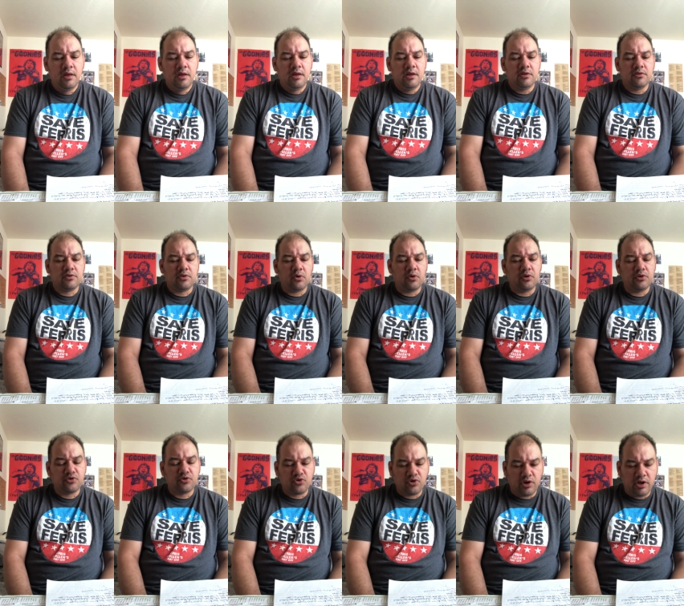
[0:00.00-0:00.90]
he stole
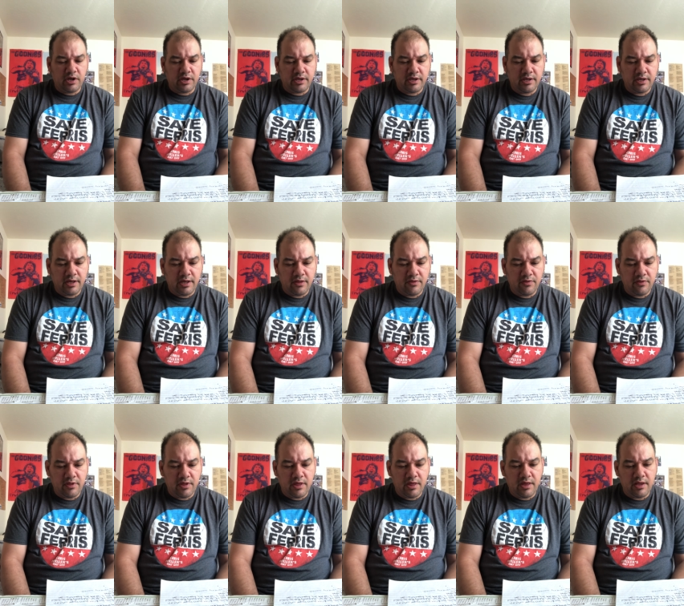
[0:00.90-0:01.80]
a truck and
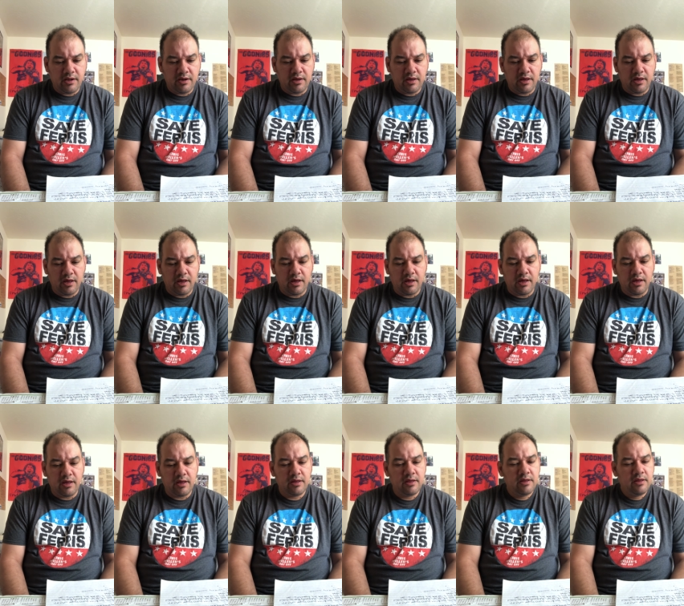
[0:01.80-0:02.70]
then
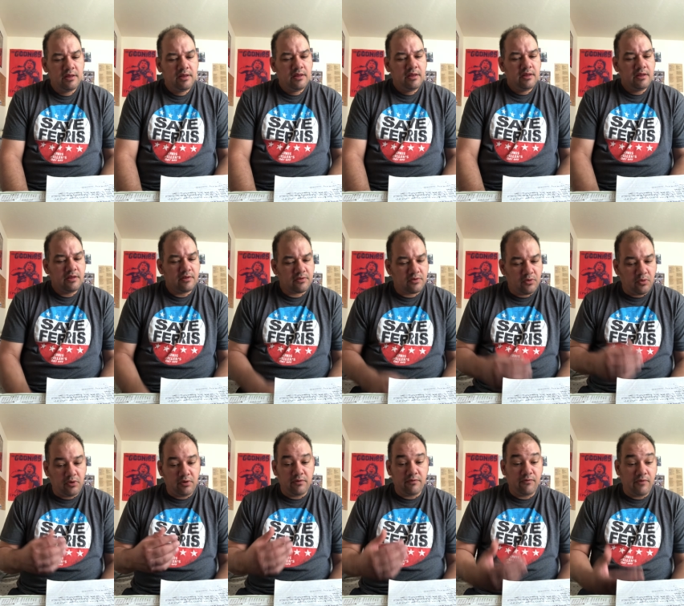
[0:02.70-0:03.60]
uh, he
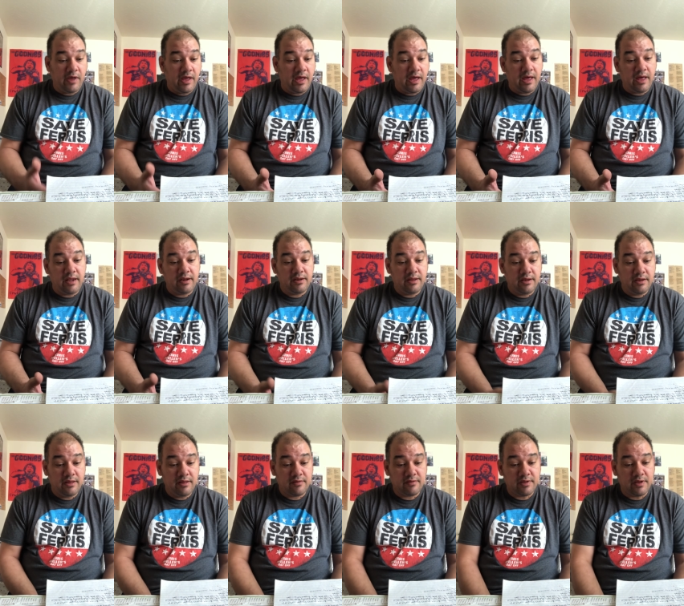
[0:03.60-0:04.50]
stole a van and
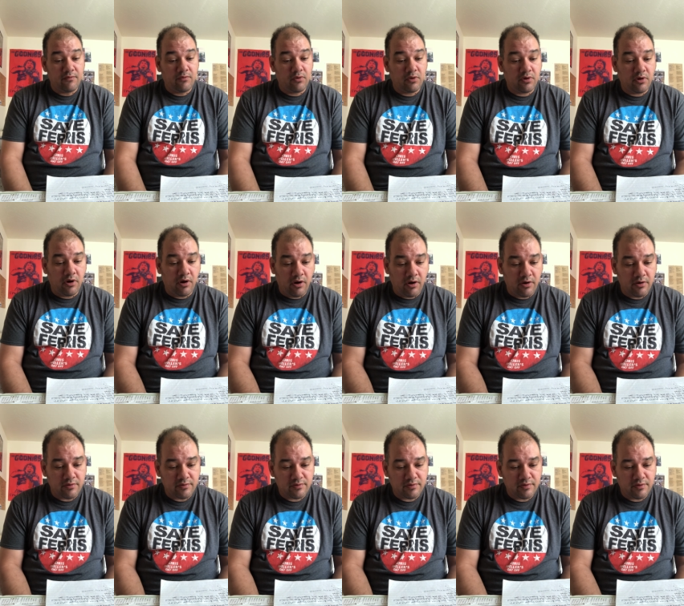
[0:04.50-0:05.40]
hit several
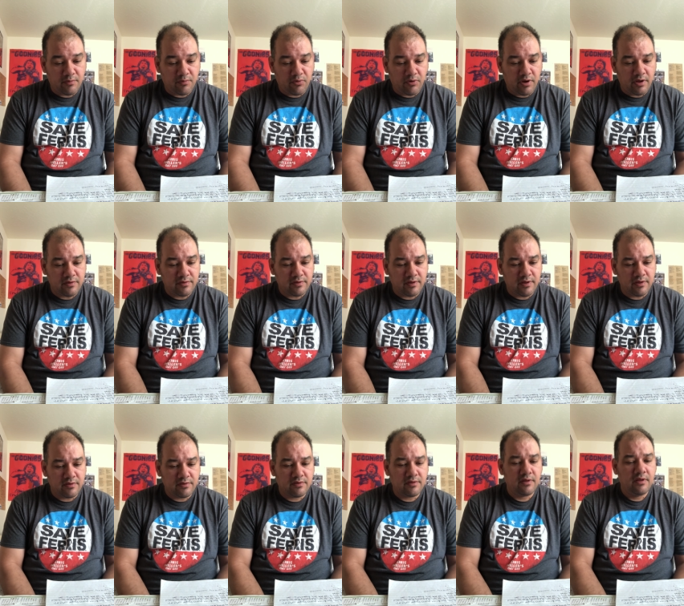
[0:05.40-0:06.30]
cars in the
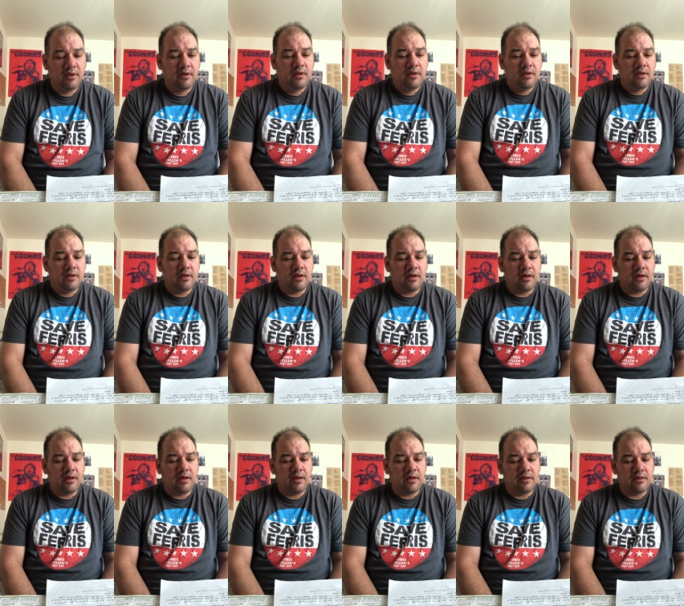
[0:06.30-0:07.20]
process.
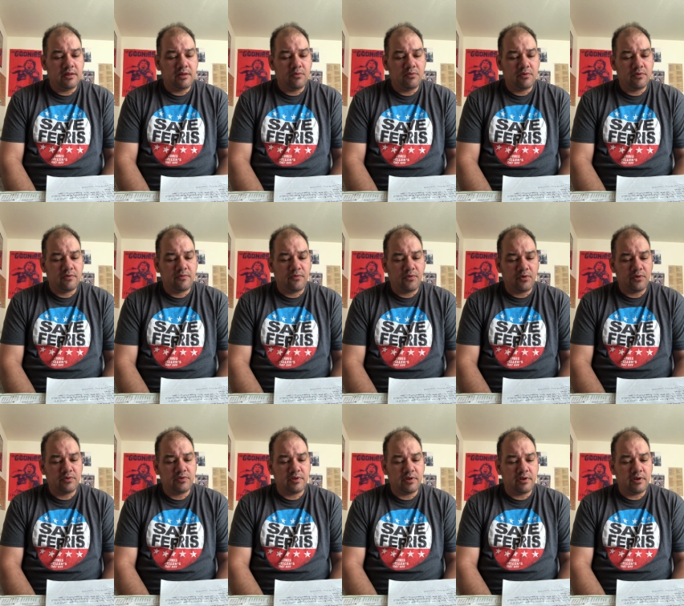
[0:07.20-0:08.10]
Uh, he was
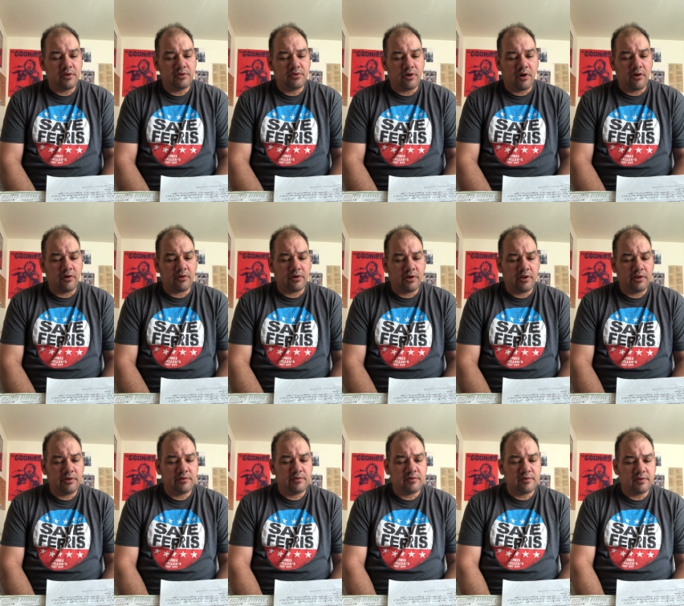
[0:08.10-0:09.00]
first in a
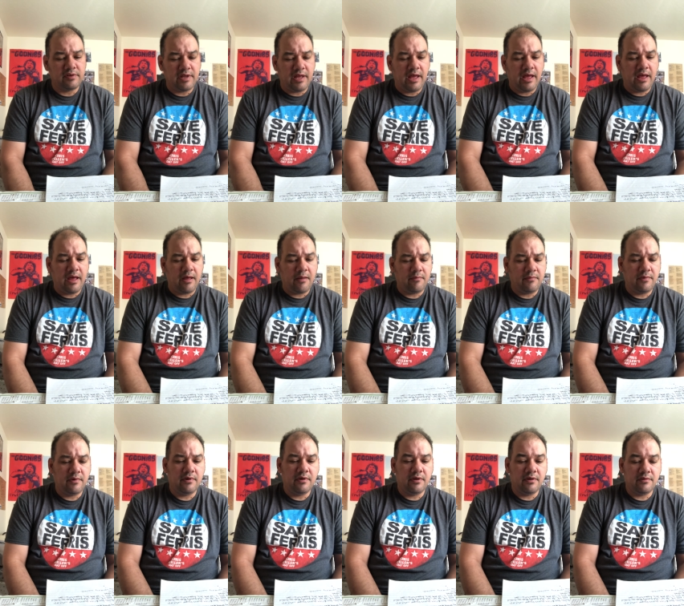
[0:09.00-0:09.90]
dark-colored sedan,
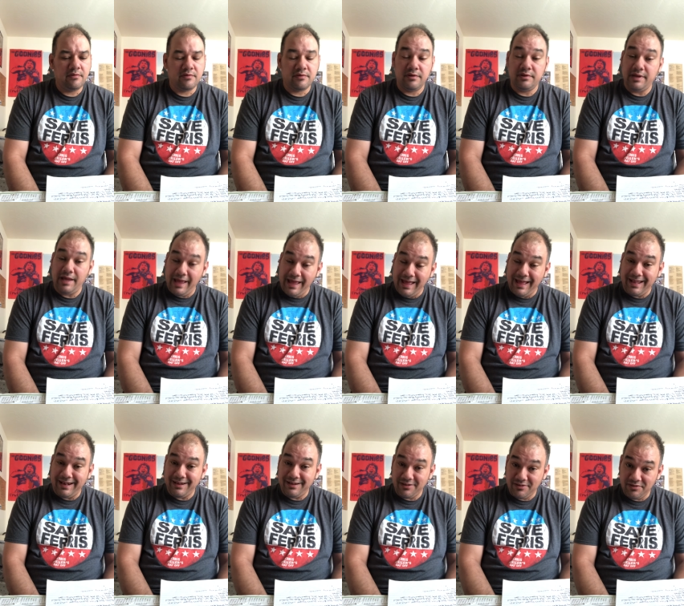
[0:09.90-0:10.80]

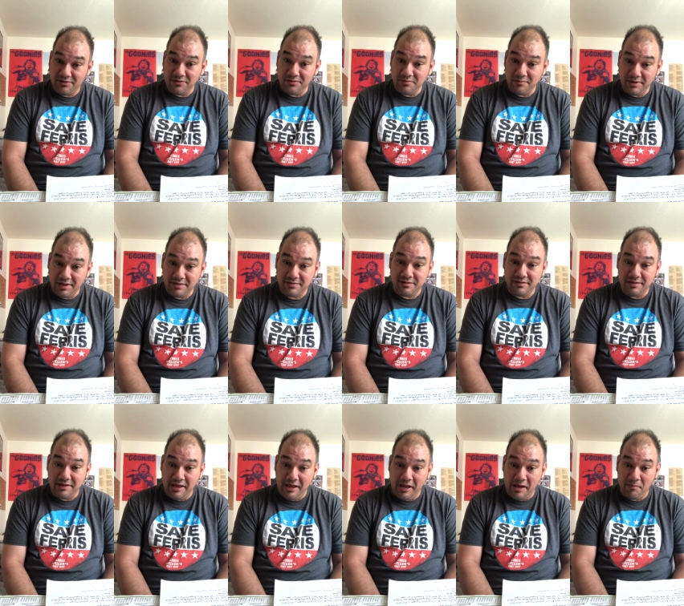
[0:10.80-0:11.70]
sedan, excuse me, not
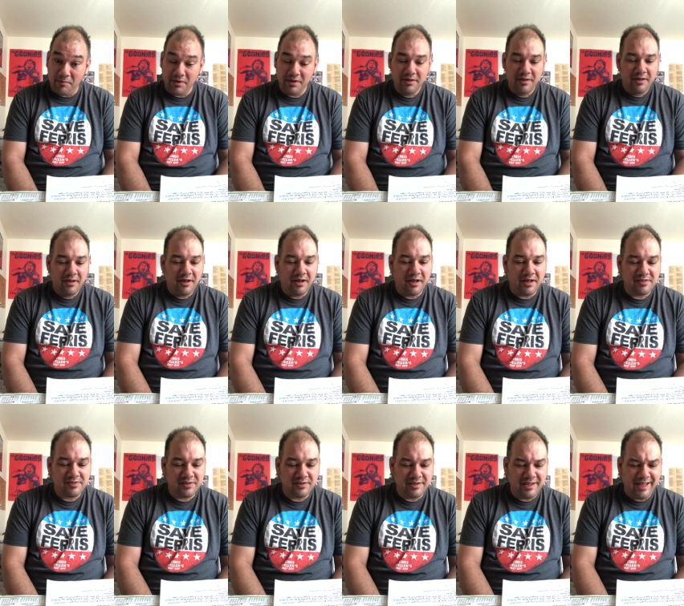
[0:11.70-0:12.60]
sedan, uh,
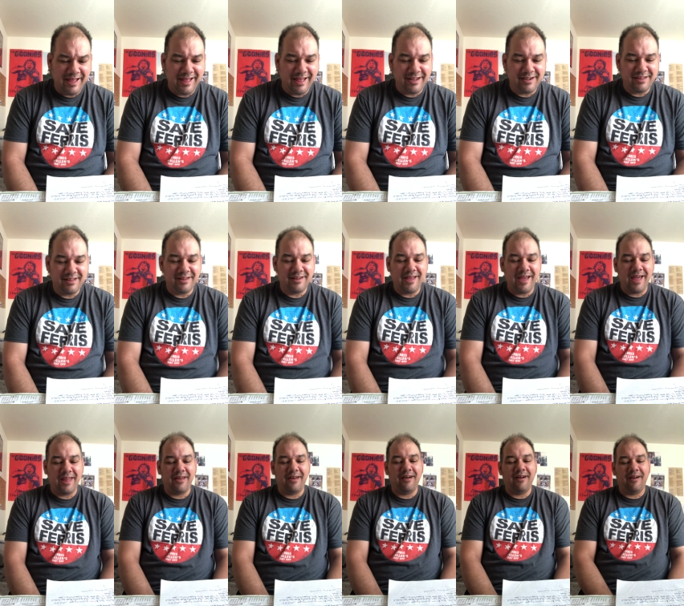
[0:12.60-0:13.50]
sedan in
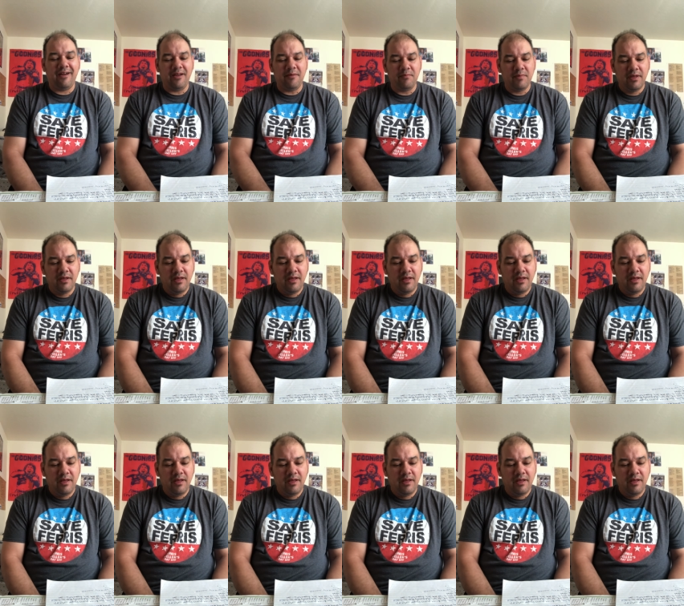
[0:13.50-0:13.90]
Anaheim.